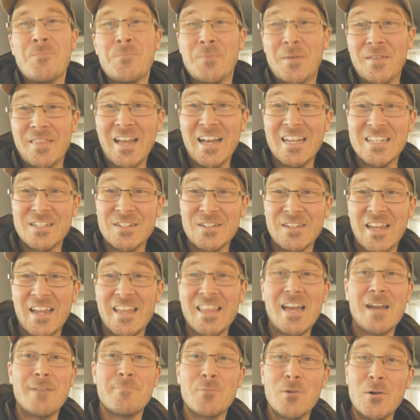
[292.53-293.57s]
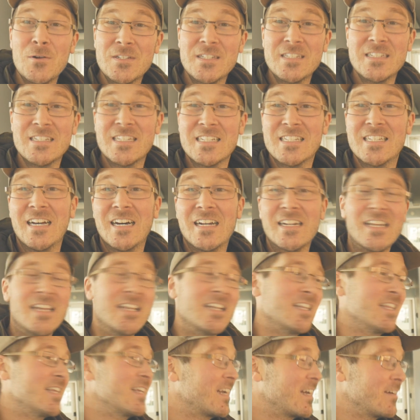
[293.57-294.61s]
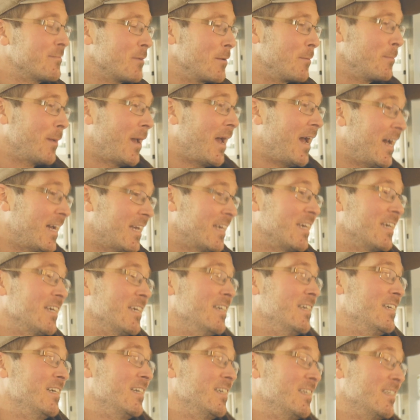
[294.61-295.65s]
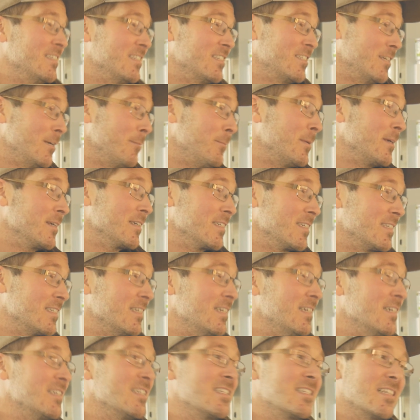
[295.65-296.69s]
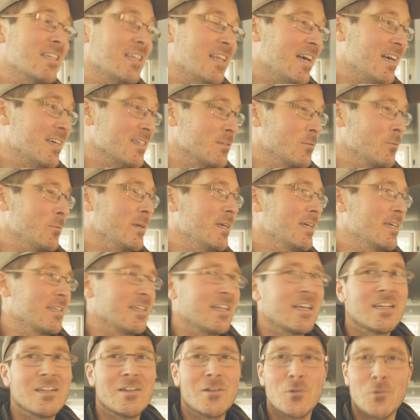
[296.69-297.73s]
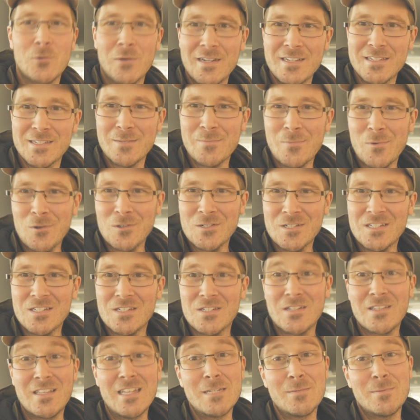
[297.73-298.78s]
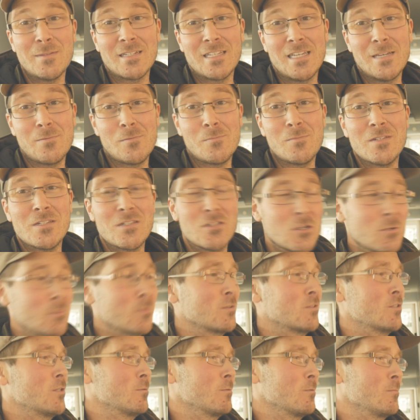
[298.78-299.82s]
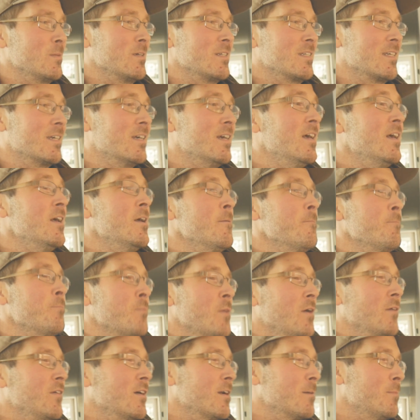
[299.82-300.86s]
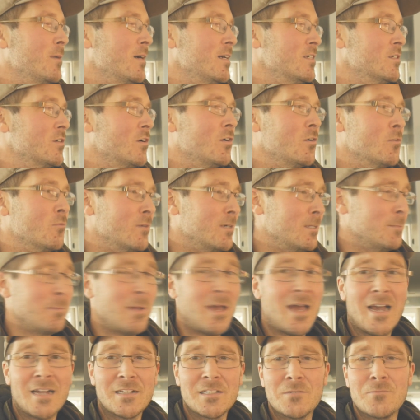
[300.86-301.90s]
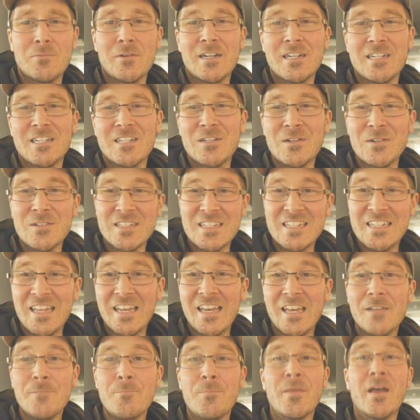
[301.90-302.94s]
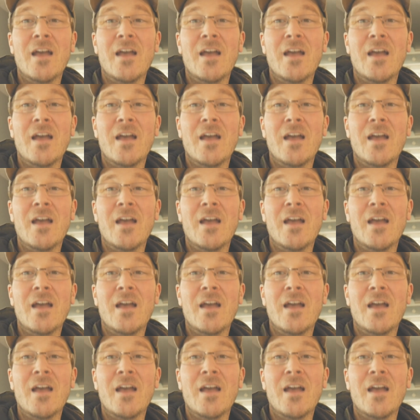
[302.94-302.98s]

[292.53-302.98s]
But that's okay, that process is done. And then I've been packing and shipping seeds the last week like a crazy person, so that's been keeping me super, super busy. I've got a bunch already packed and ready to go today.